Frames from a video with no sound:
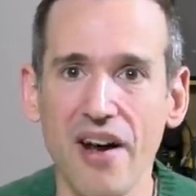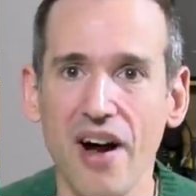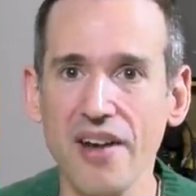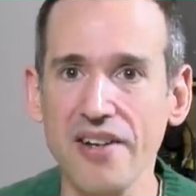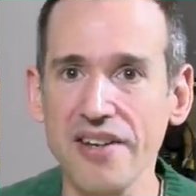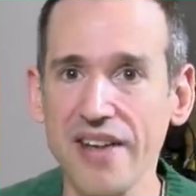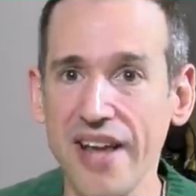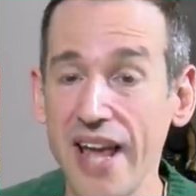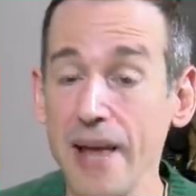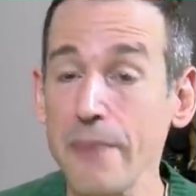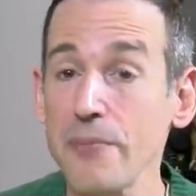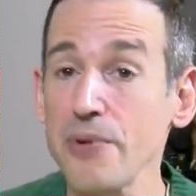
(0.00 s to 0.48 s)

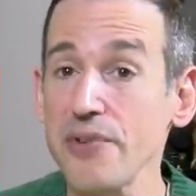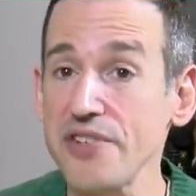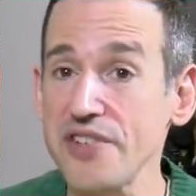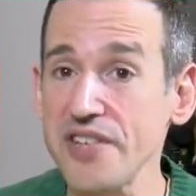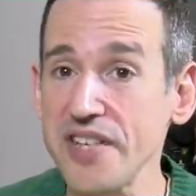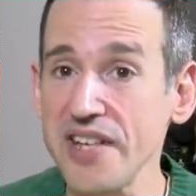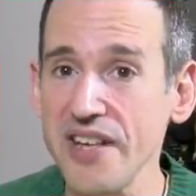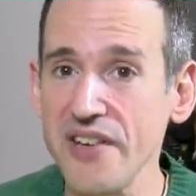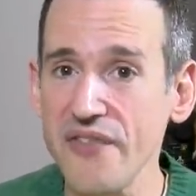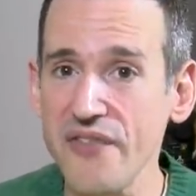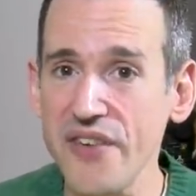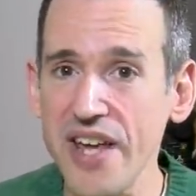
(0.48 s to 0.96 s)
On cable
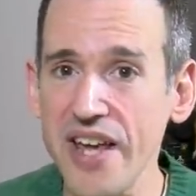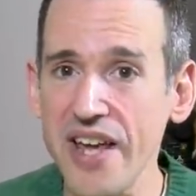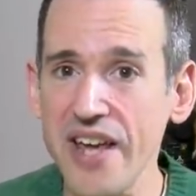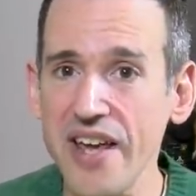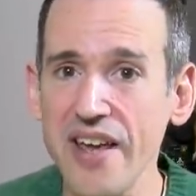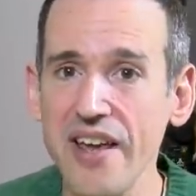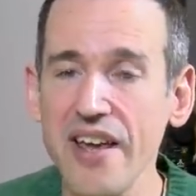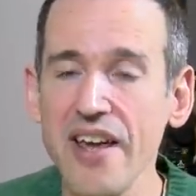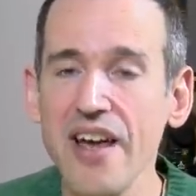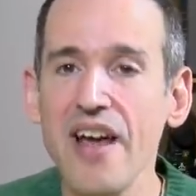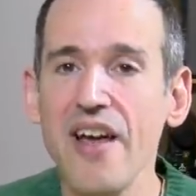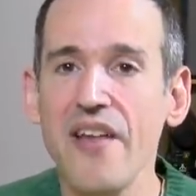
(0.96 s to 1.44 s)

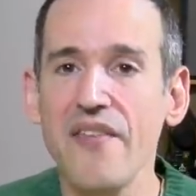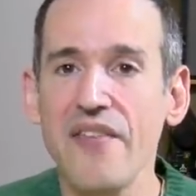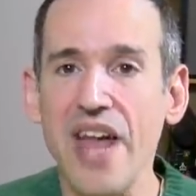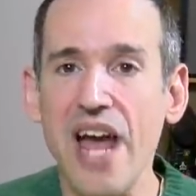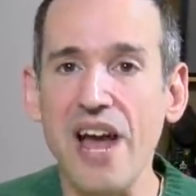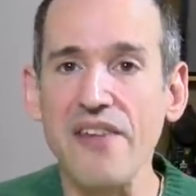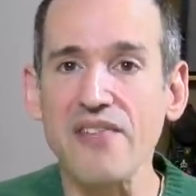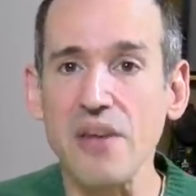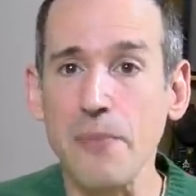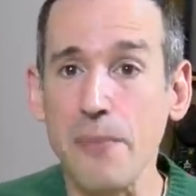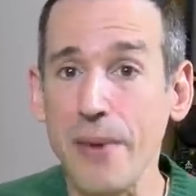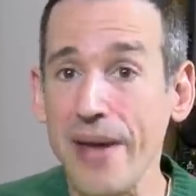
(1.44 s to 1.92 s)
TV, they
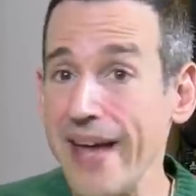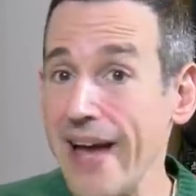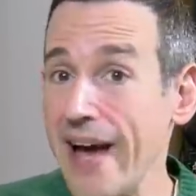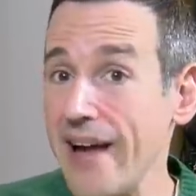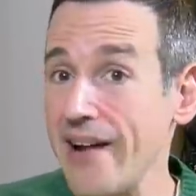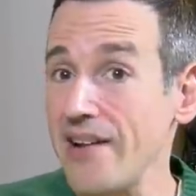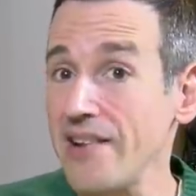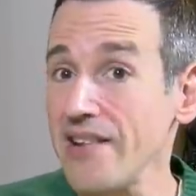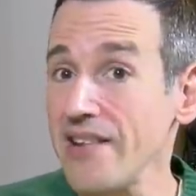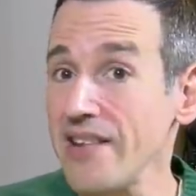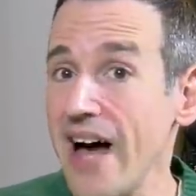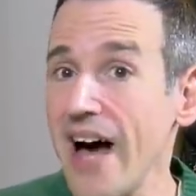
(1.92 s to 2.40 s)
have to pay
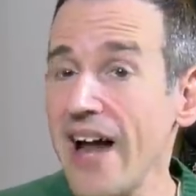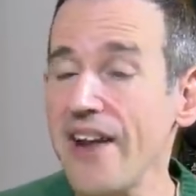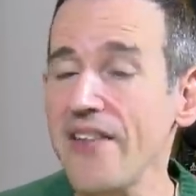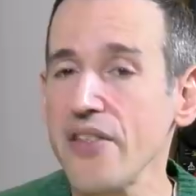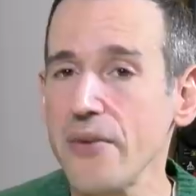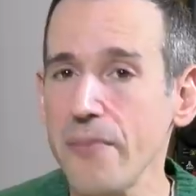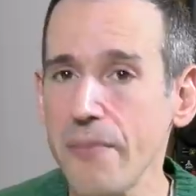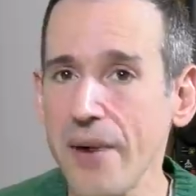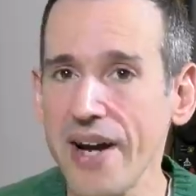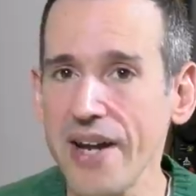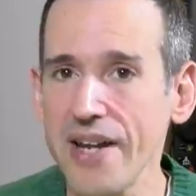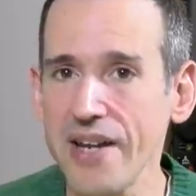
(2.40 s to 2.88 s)
out a lot of
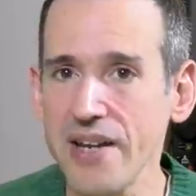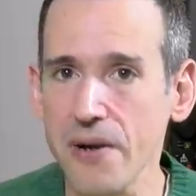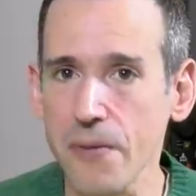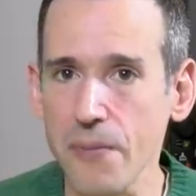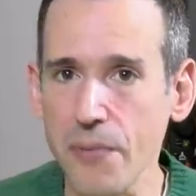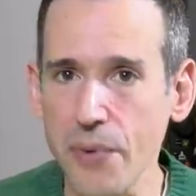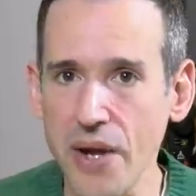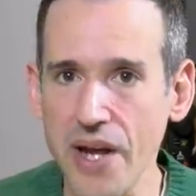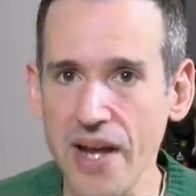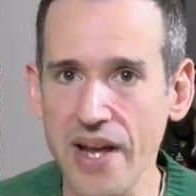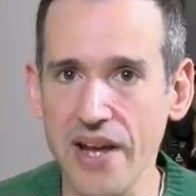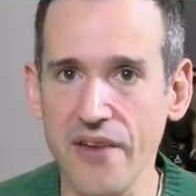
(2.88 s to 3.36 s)
the money you're
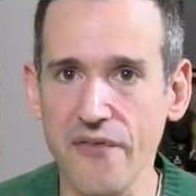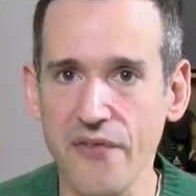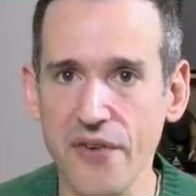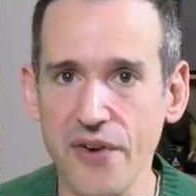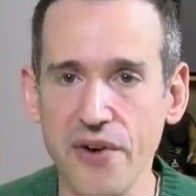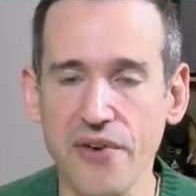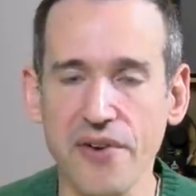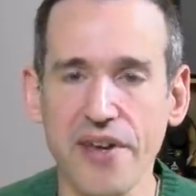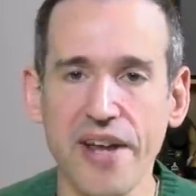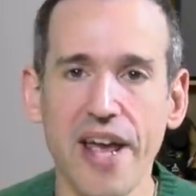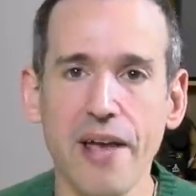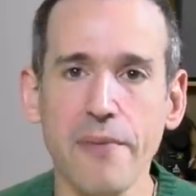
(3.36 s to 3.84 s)
paying for
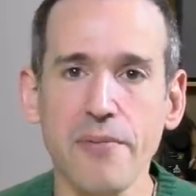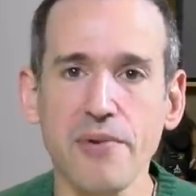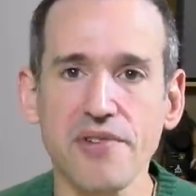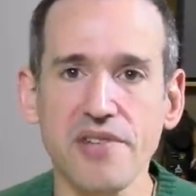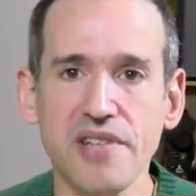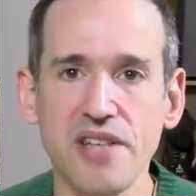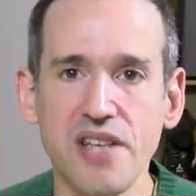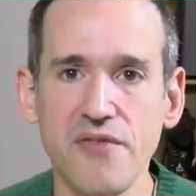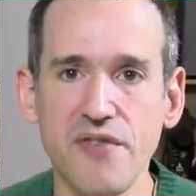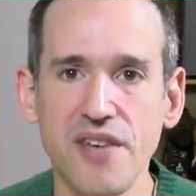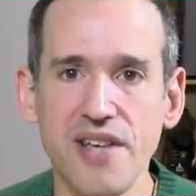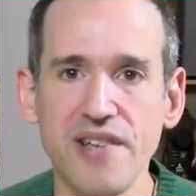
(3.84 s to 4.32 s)
your cable
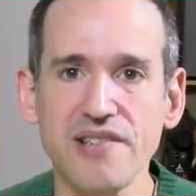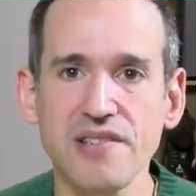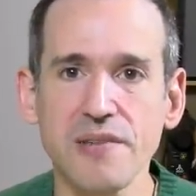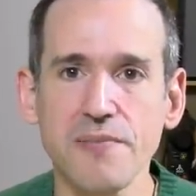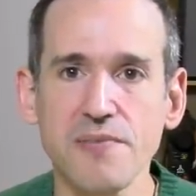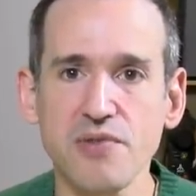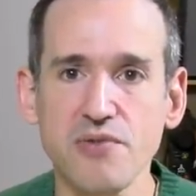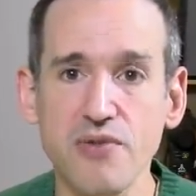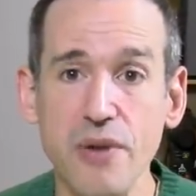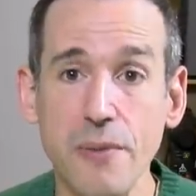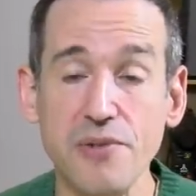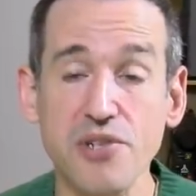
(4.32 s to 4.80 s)
TV
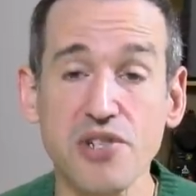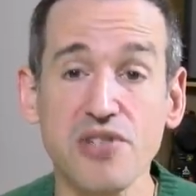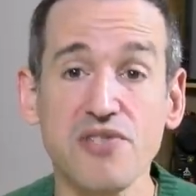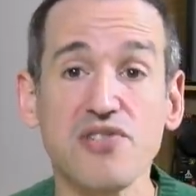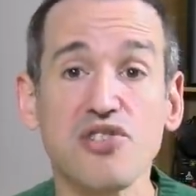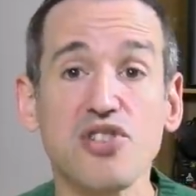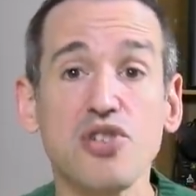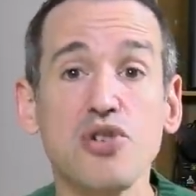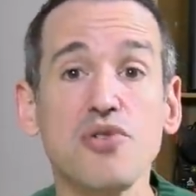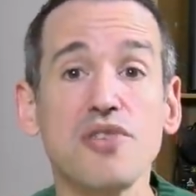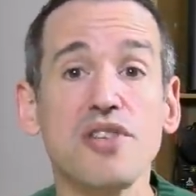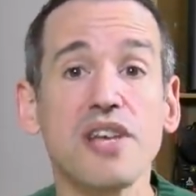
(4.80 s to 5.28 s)
subscription
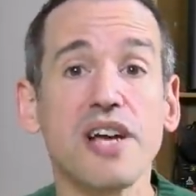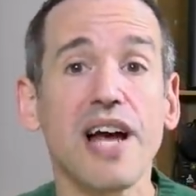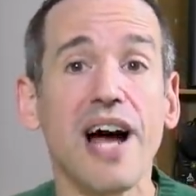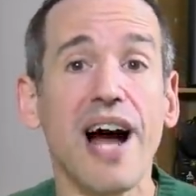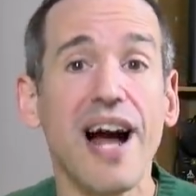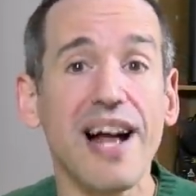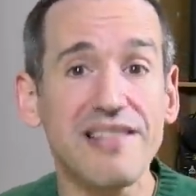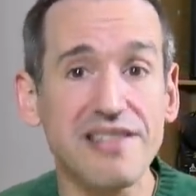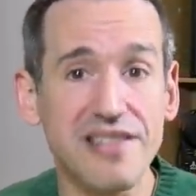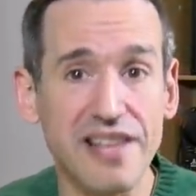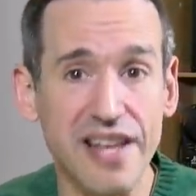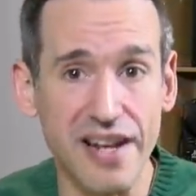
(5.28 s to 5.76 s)
to the
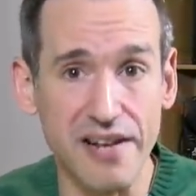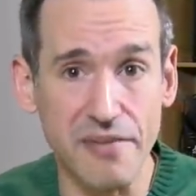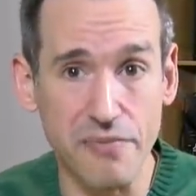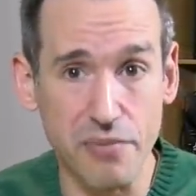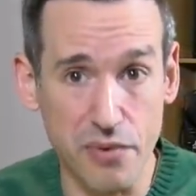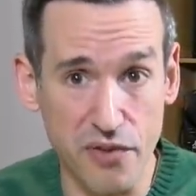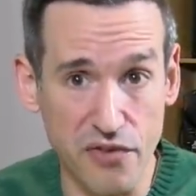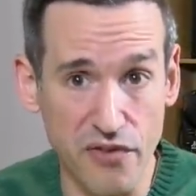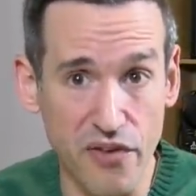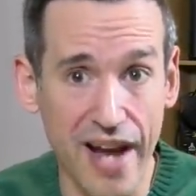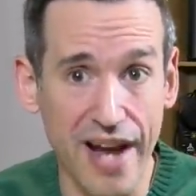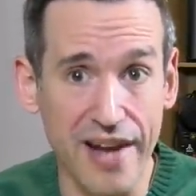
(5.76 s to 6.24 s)
content
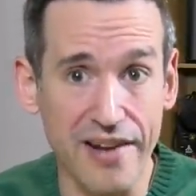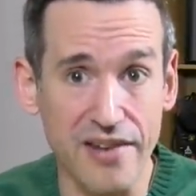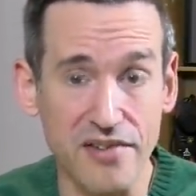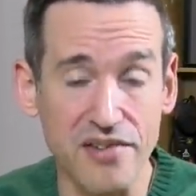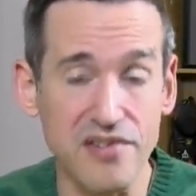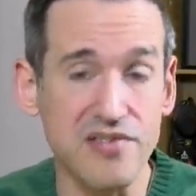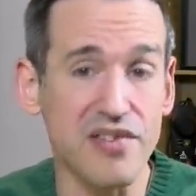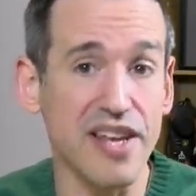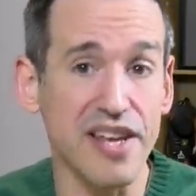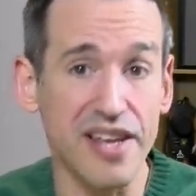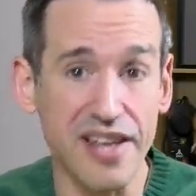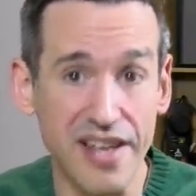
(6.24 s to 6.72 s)

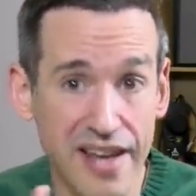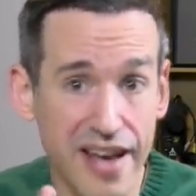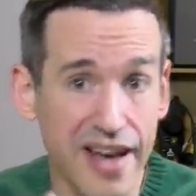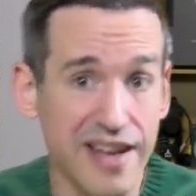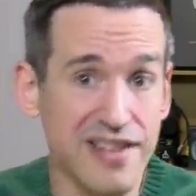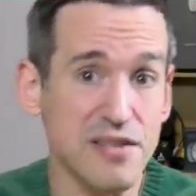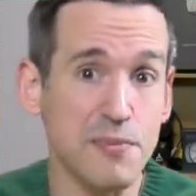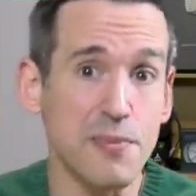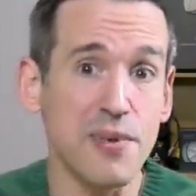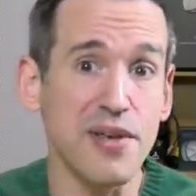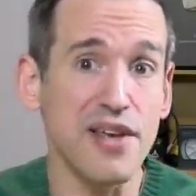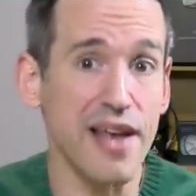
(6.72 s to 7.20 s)
providers like
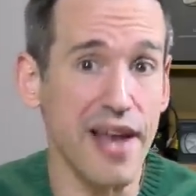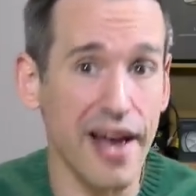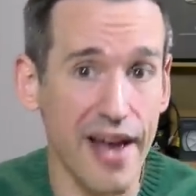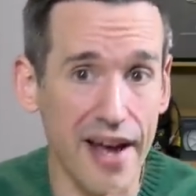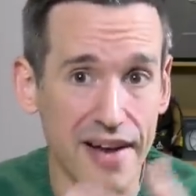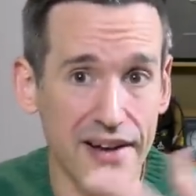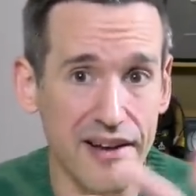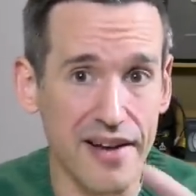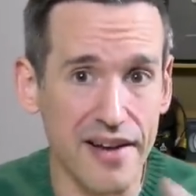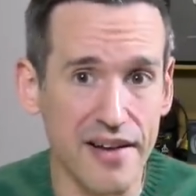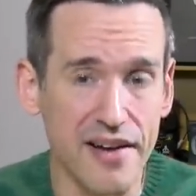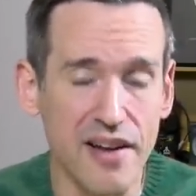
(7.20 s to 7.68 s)

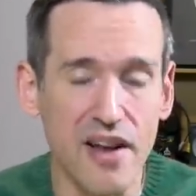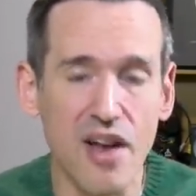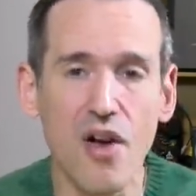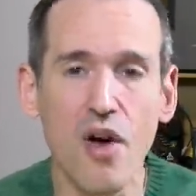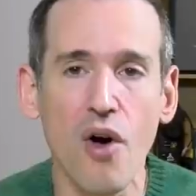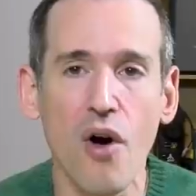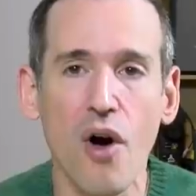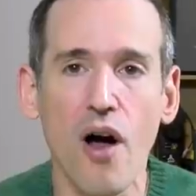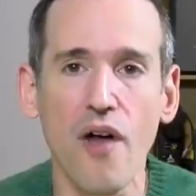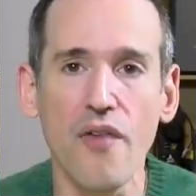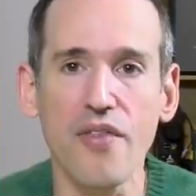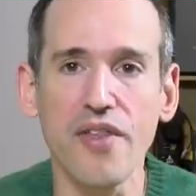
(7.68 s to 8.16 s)
ESPN and
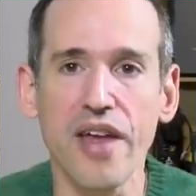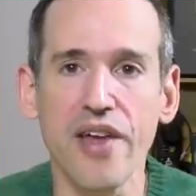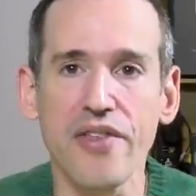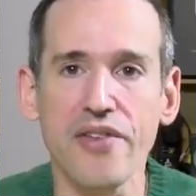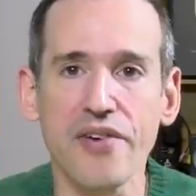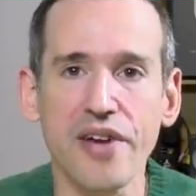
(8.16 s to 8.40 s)
all the